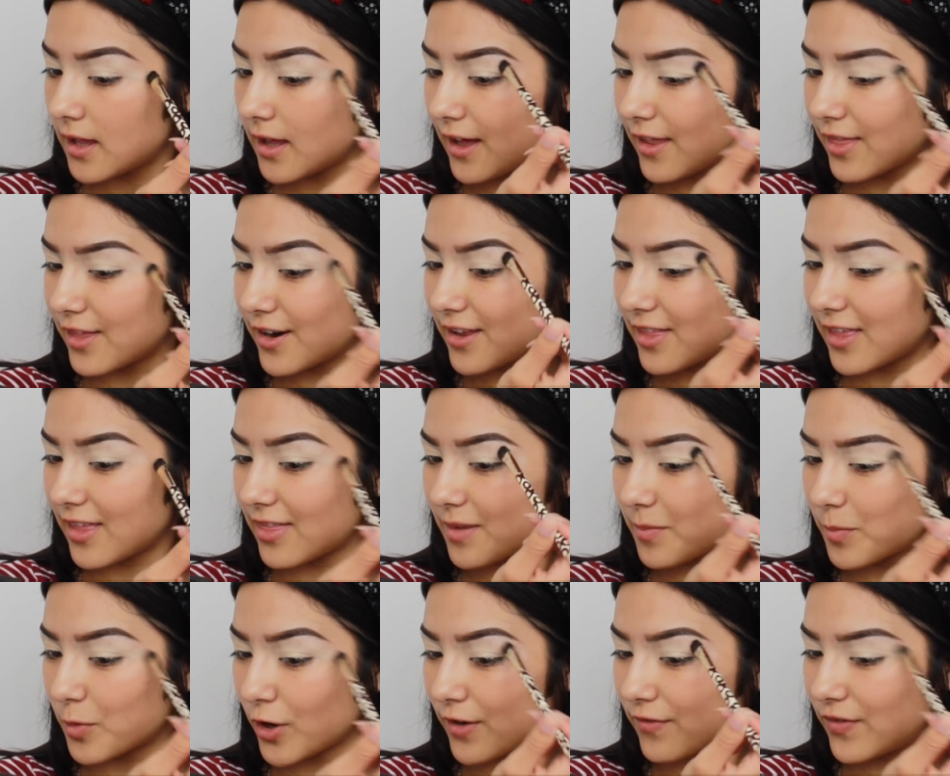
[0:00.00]
other than the
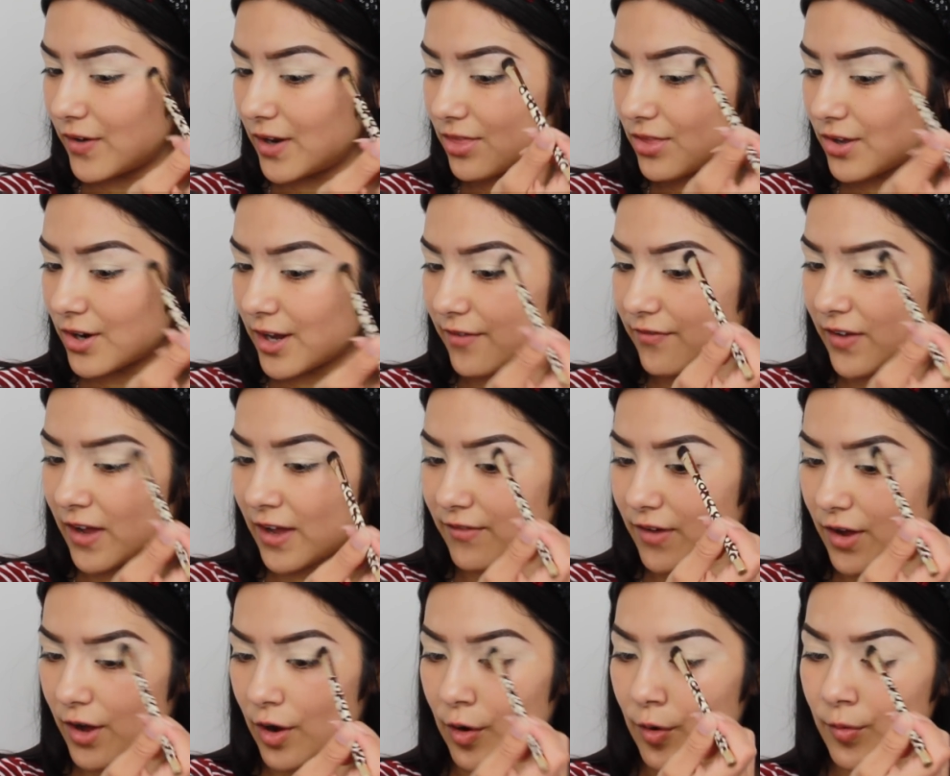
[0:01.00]
Morphe
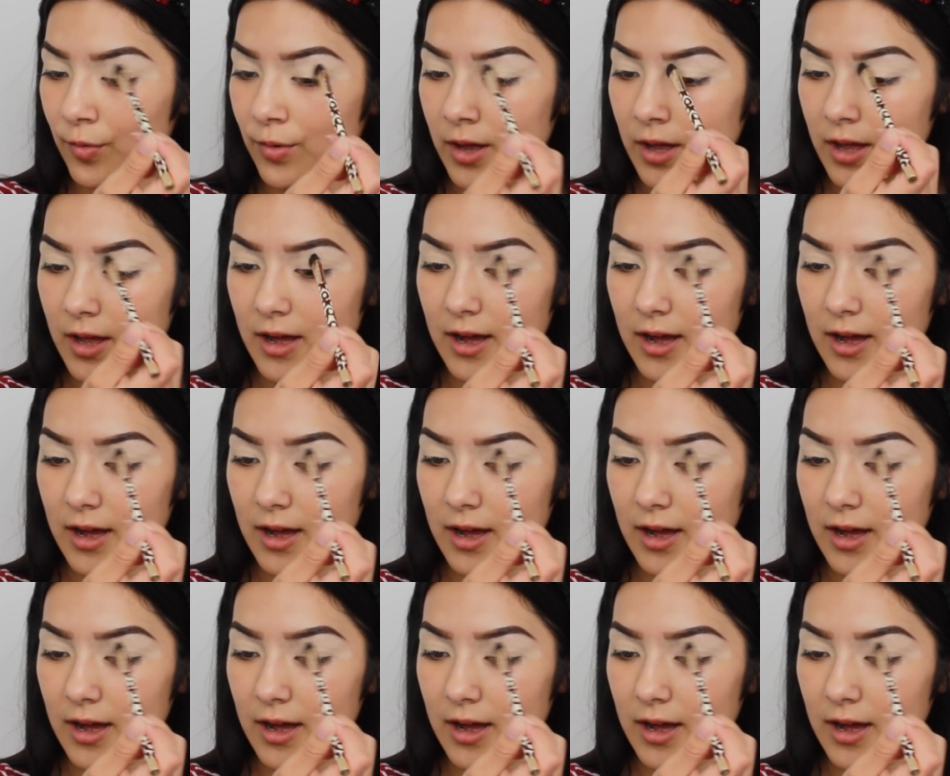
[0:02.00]
35O.